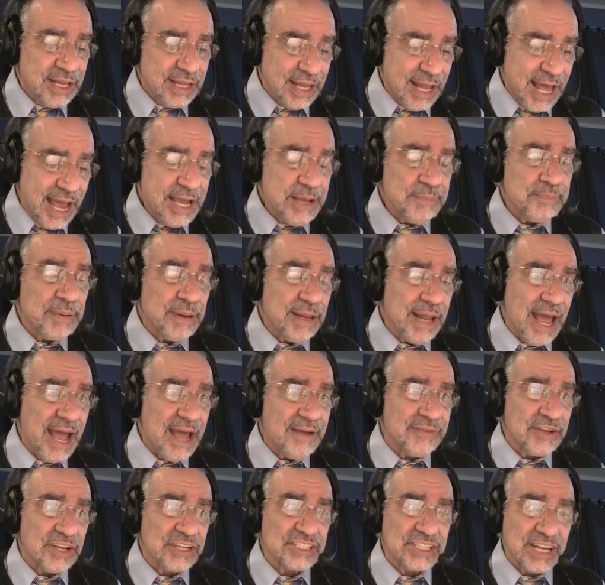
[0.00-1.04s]
like
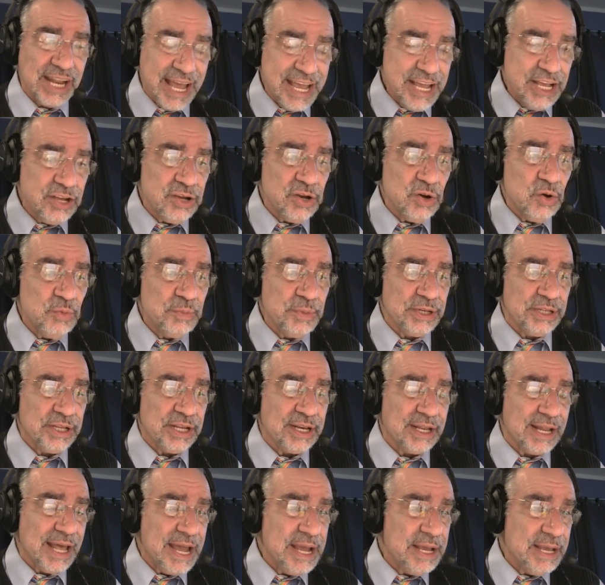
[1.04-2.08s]
Plavix, like
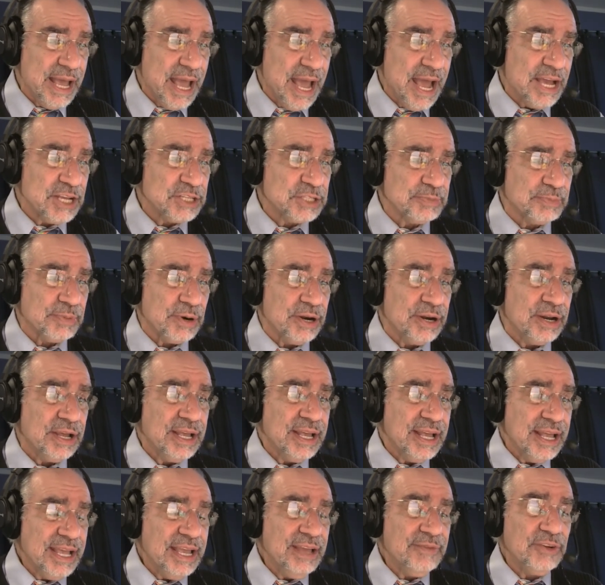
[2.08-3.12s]
Coumadin, like aspirin,
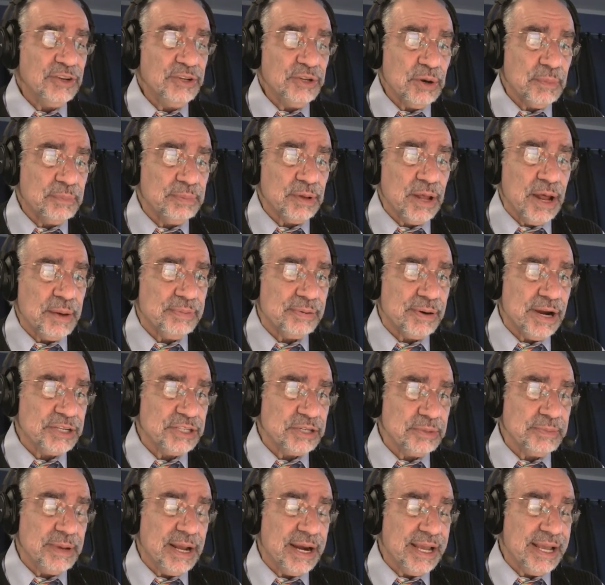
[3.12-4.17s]
even your blood
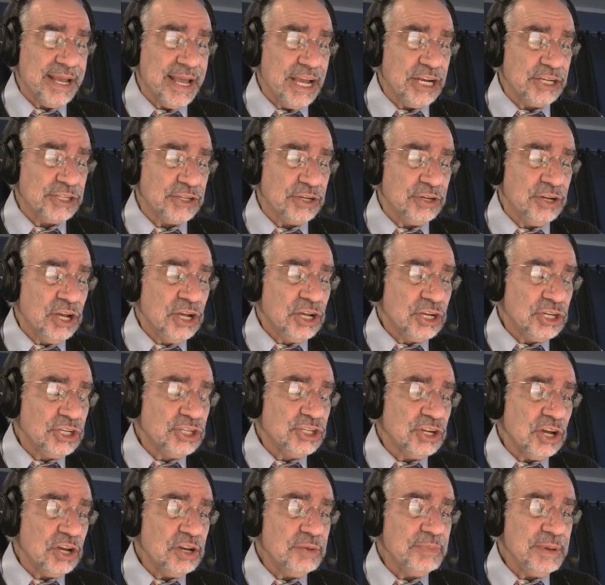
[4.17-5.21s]
pressure medication,
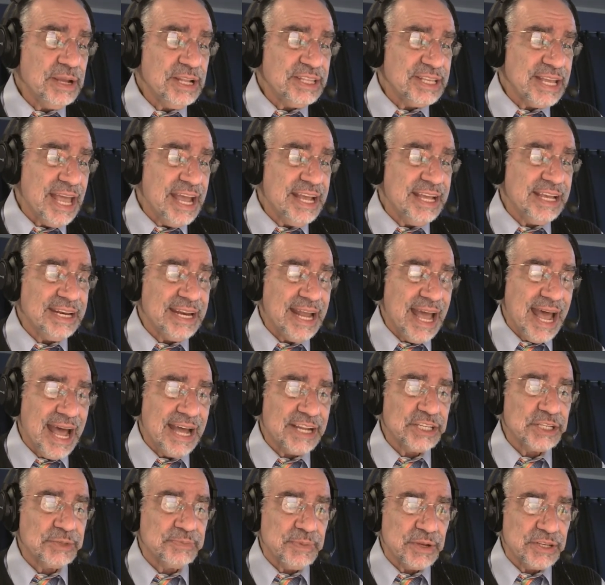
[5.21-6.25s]
should be taken
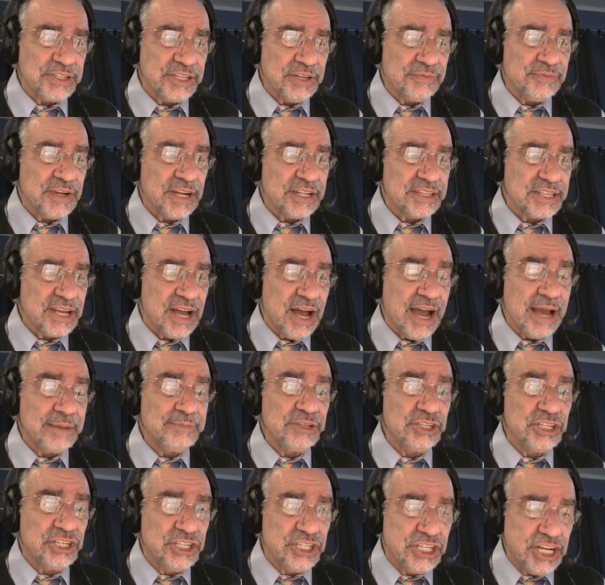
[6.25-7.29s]
at specific
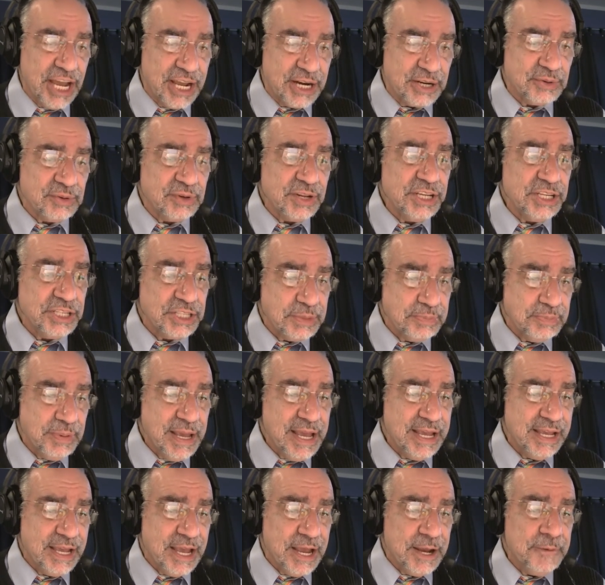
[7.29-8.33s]
times, generally
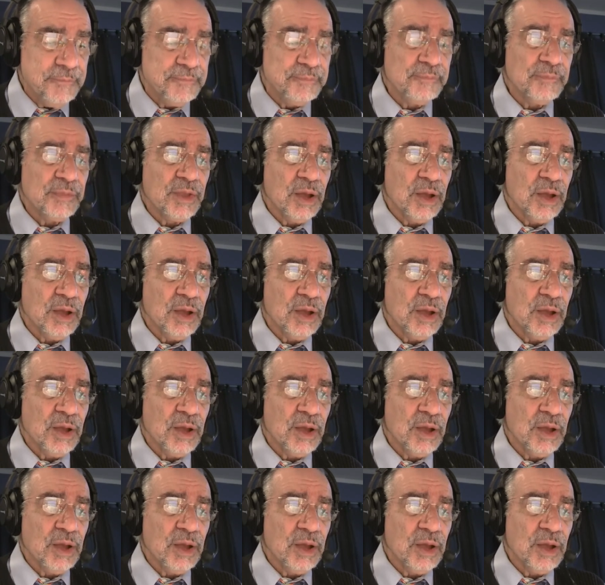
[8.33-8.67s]
speaking,